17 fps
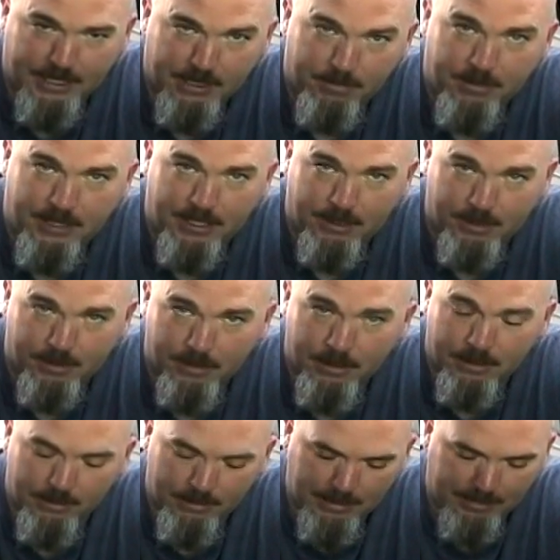the meter,
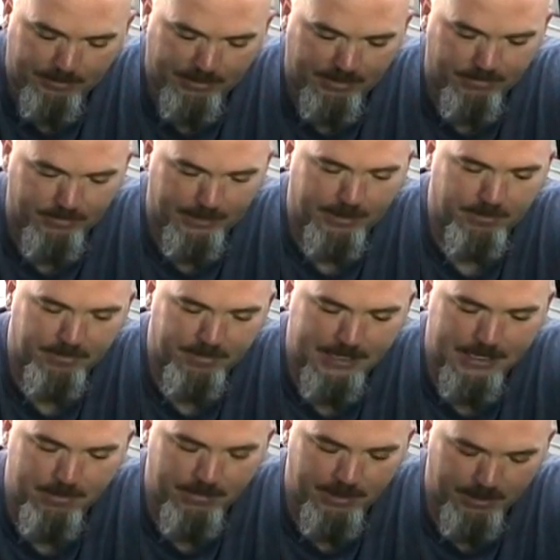how we can
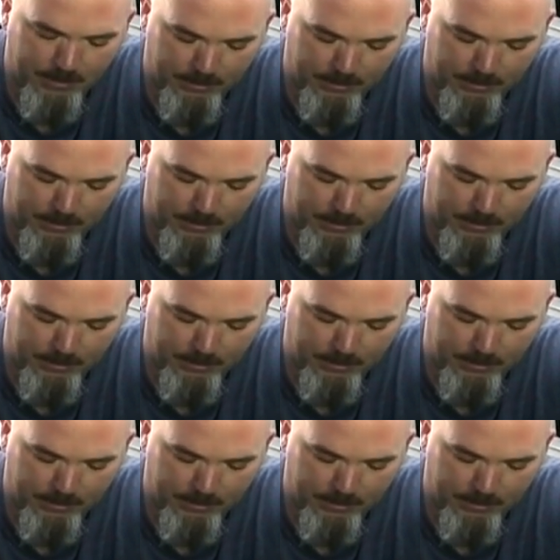verify the meter's